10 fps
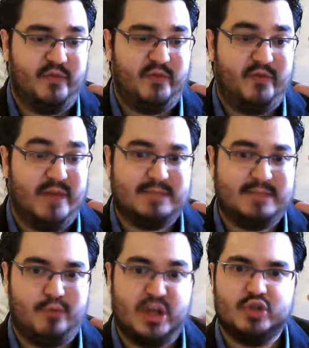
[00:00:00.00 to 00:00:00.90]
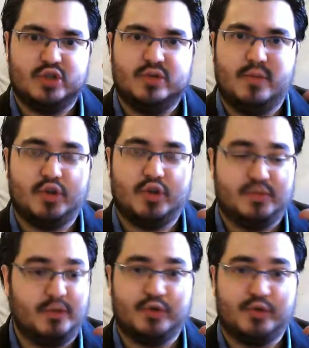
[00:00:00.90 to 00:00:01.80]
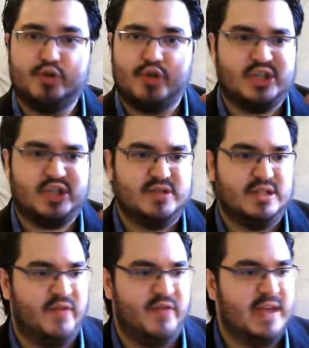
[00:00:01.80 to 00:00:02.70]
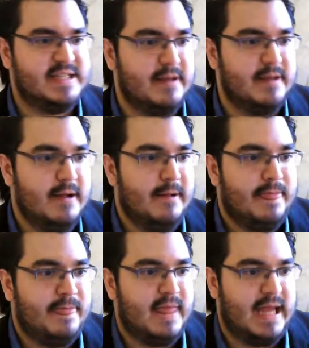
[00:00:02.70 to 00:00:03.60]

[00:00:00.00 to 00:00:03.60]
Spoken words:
expression, the muscle contractions in the face and